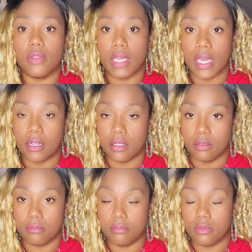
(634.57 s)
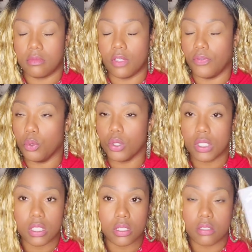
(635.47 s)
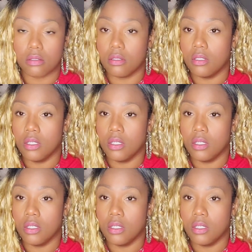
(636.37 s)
They had a divorce